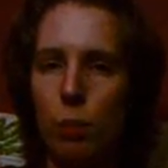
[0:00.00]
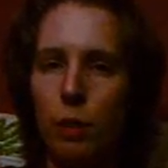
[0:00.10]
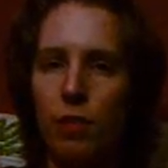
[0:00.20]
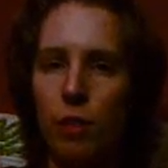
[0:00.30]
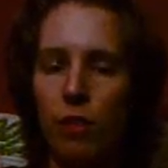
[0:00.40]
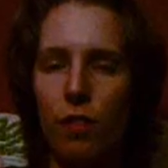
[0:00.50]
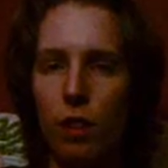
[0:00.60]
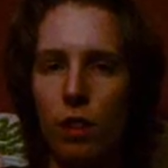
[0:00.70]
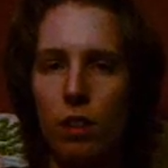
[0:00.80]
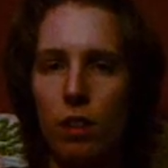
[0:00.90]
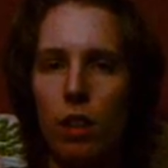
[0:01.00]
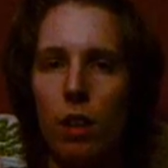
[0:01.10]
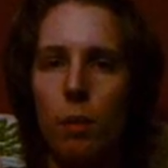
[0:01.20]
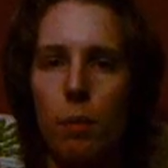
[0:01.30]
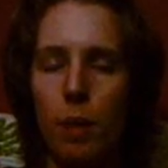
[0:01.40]
be fulfilled
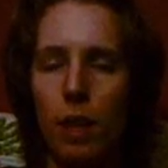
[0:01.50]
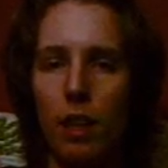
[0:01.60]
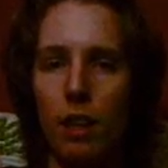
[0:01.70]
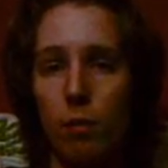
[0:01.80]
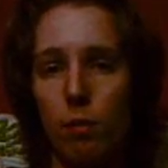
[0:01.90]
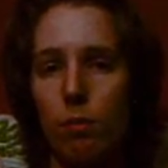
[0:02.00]
by